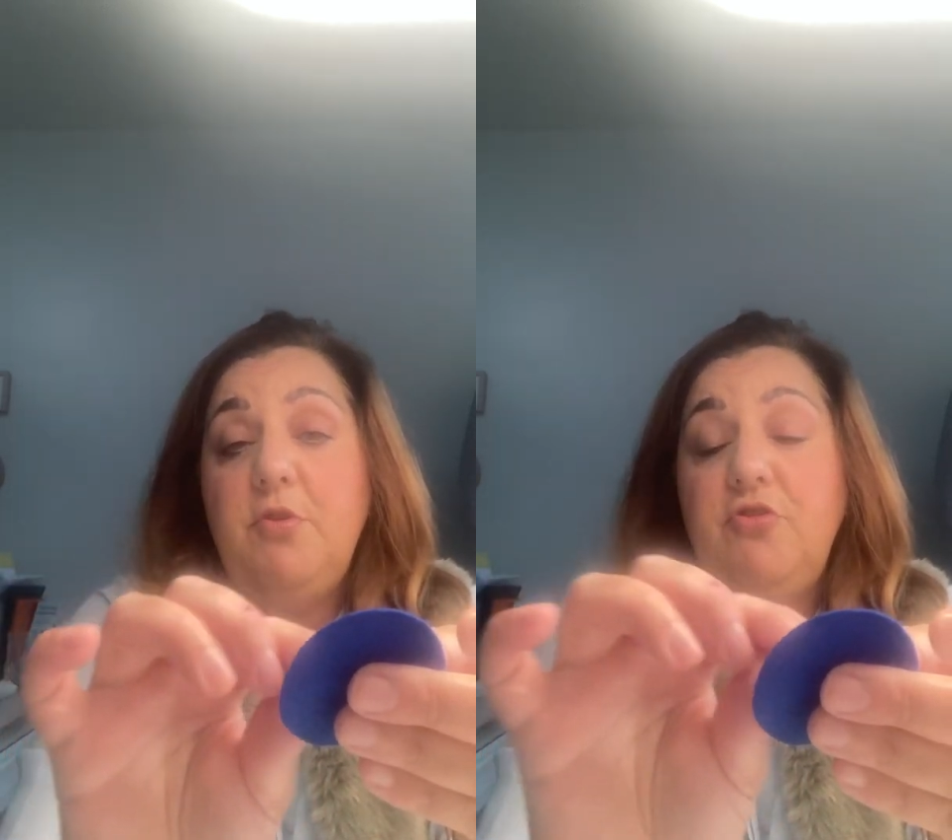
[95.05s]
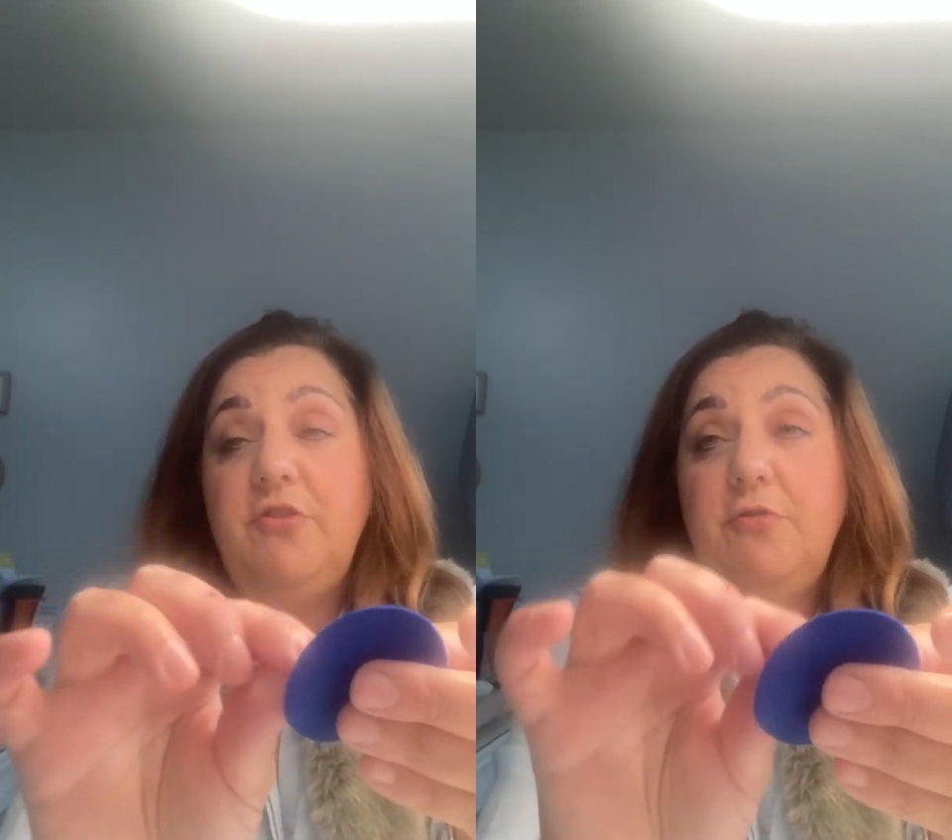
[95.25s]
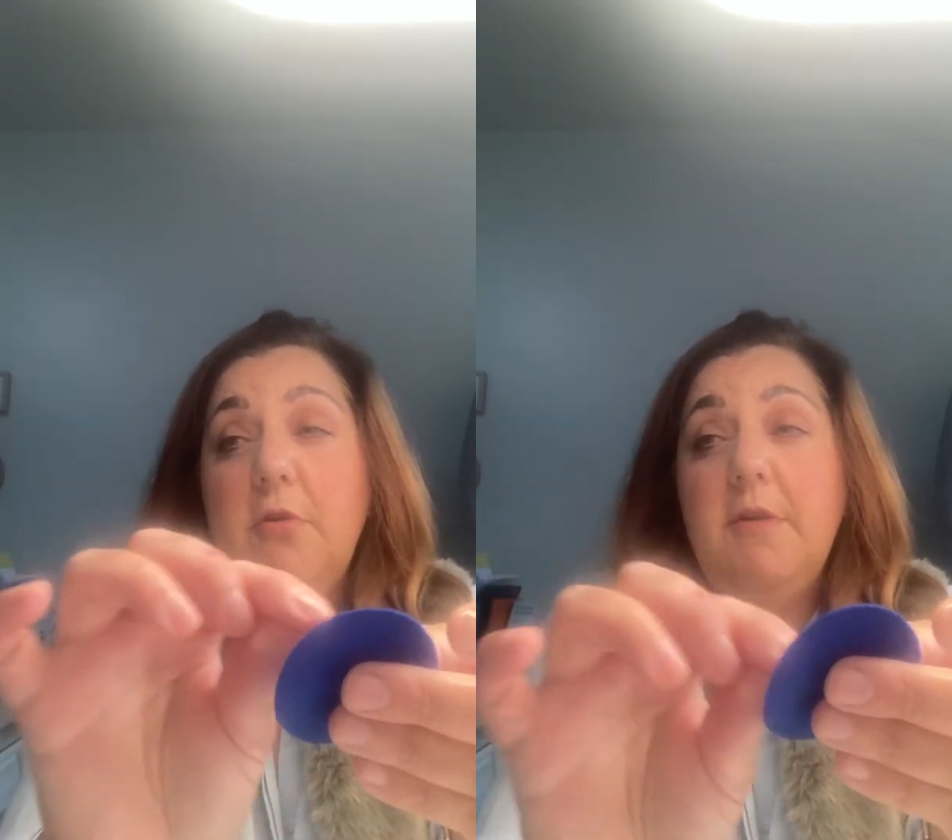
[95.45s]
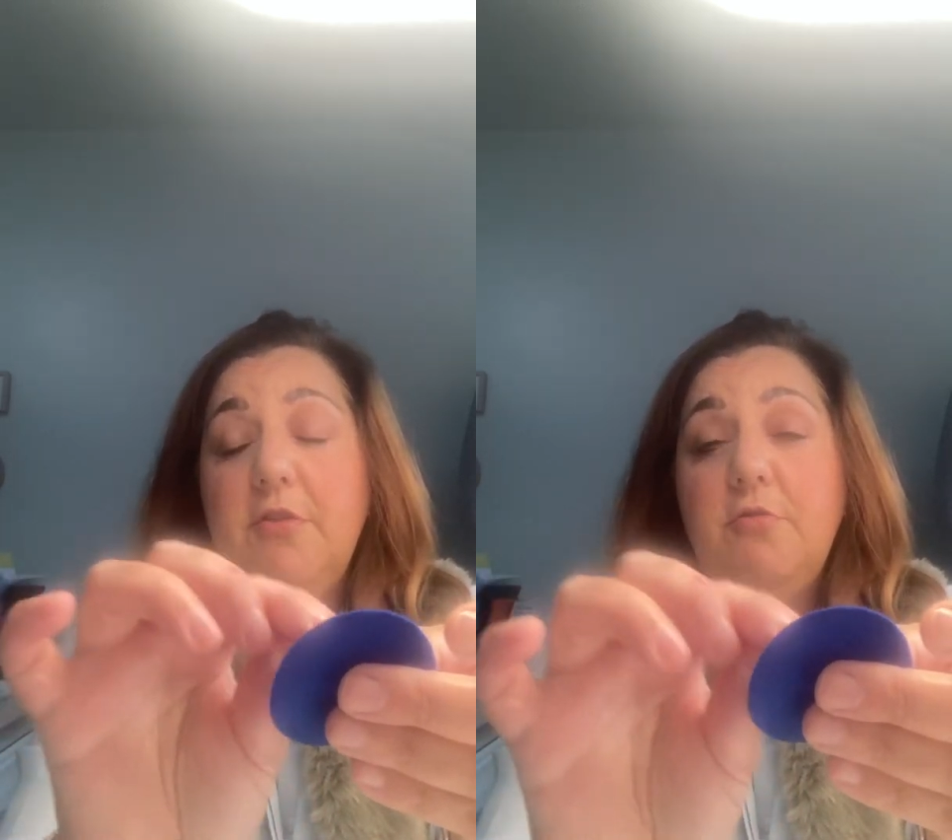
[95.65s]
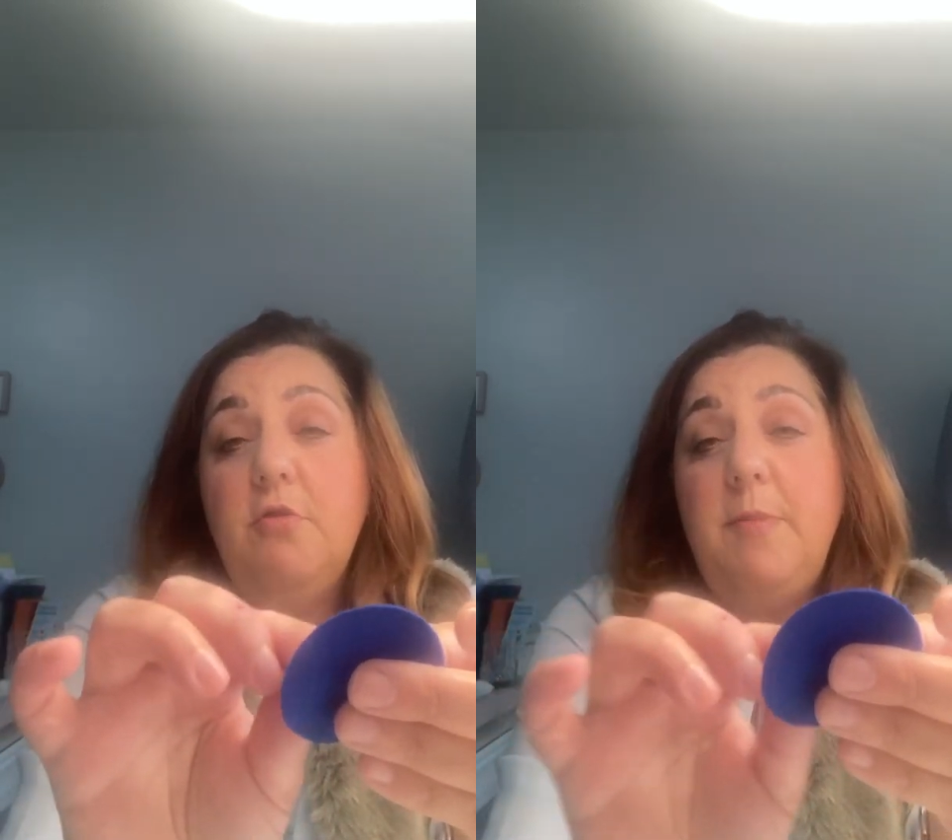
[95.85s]
but just throw it
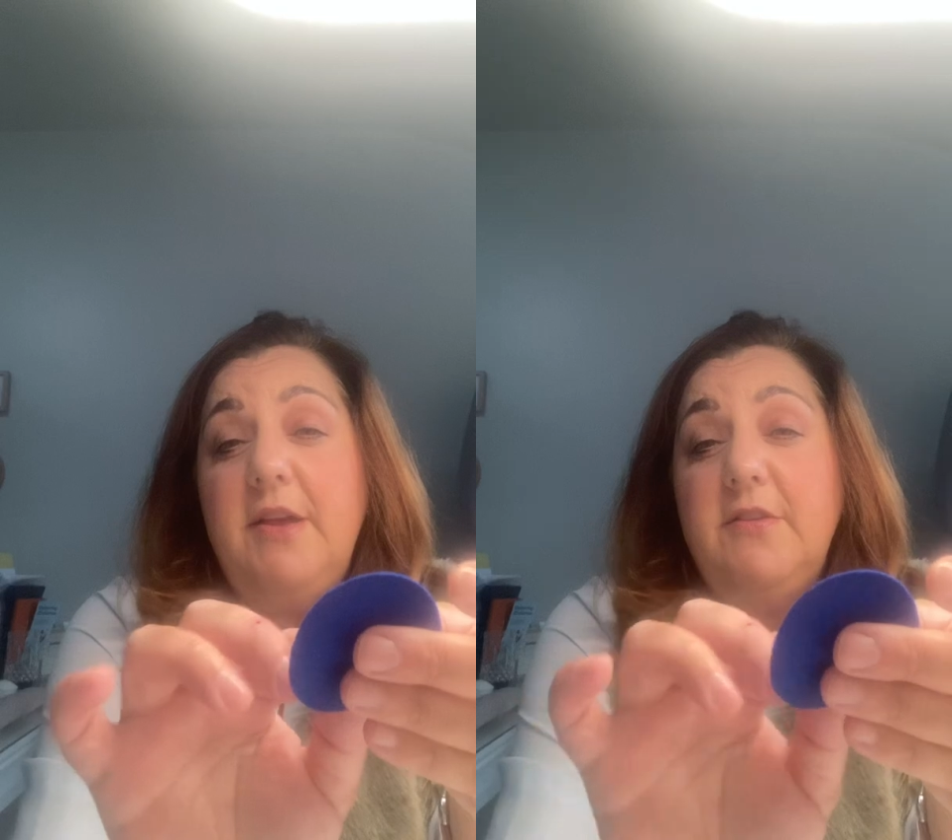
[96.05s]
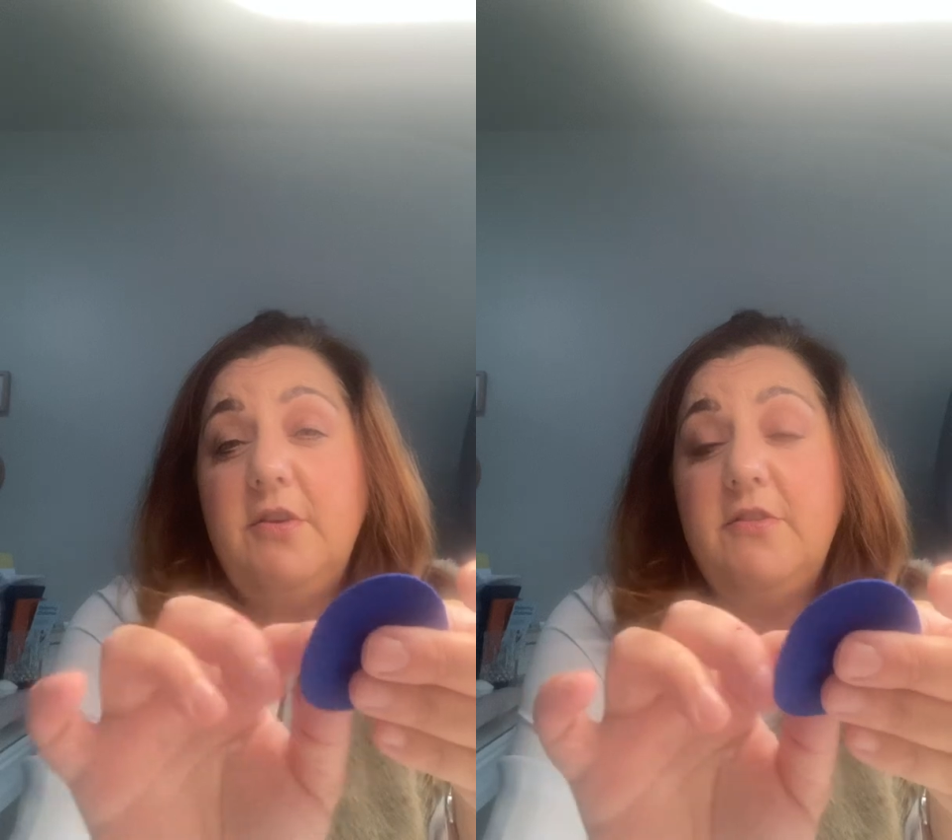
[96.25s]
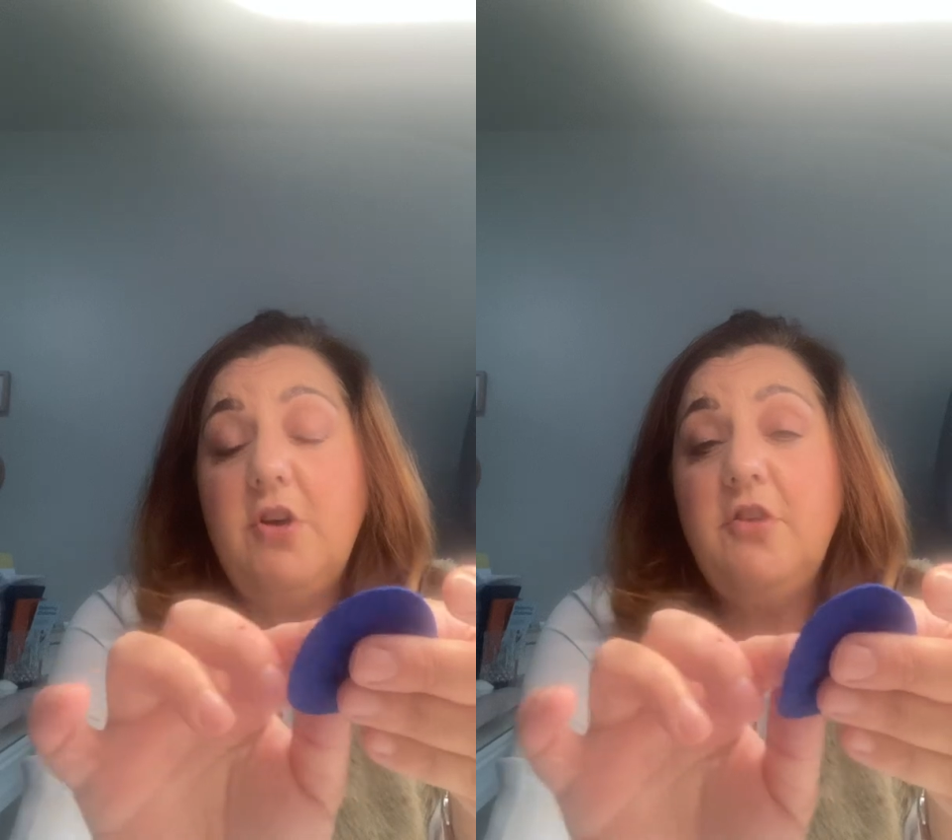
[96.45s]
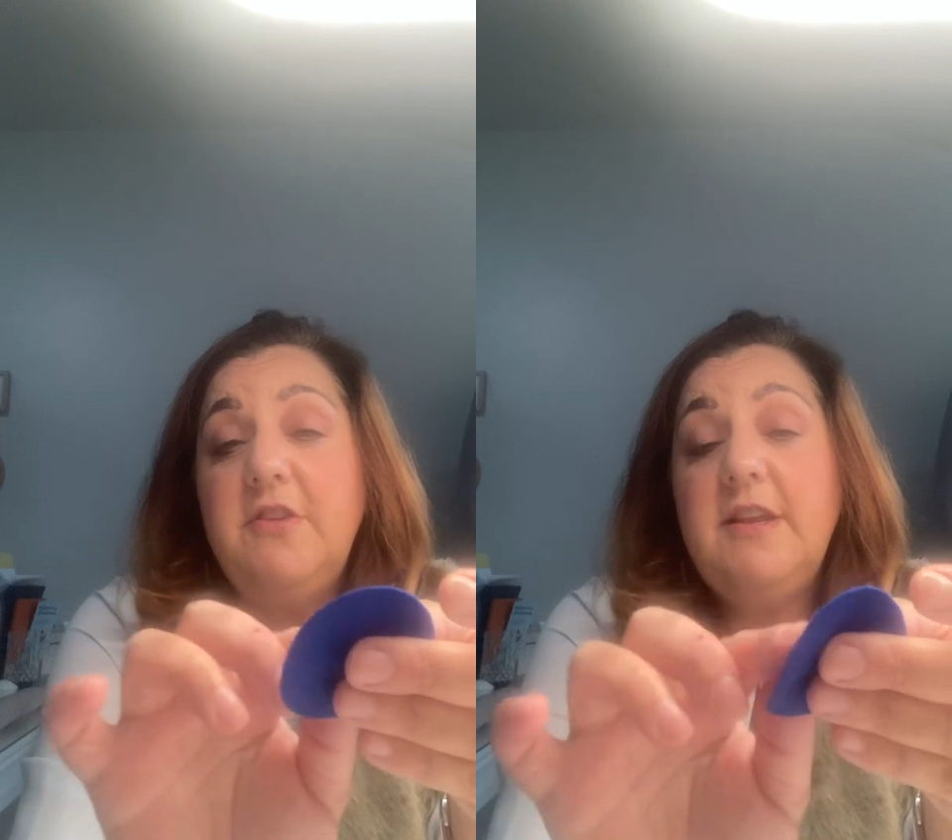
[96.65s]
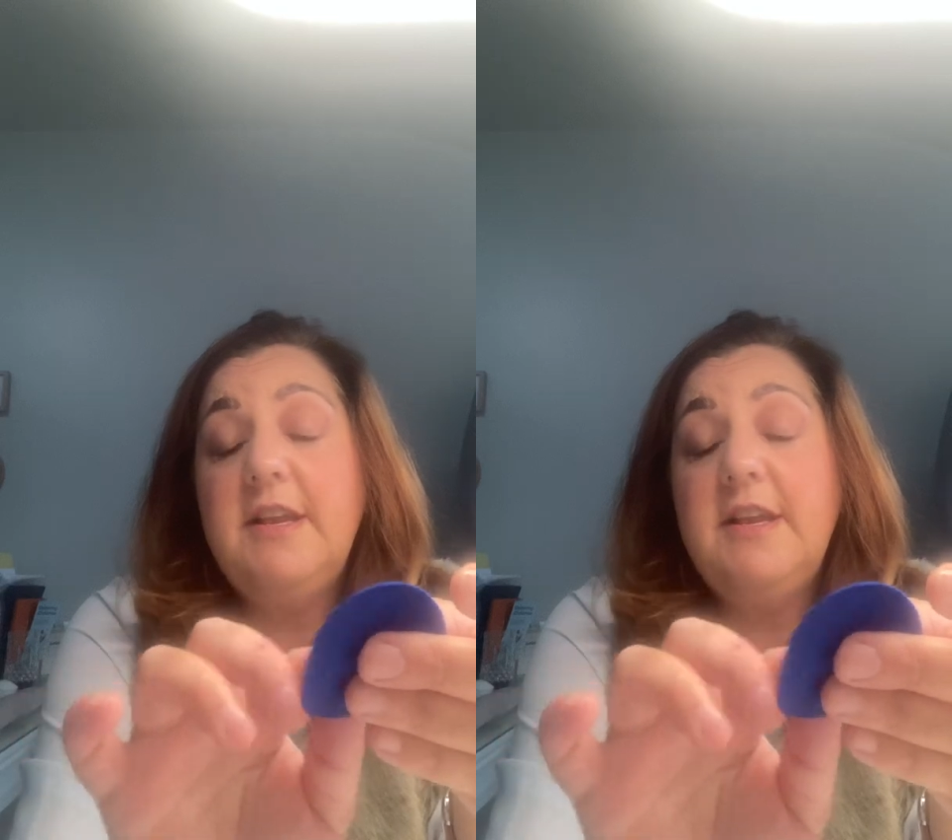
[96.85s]
through a bit so it's got a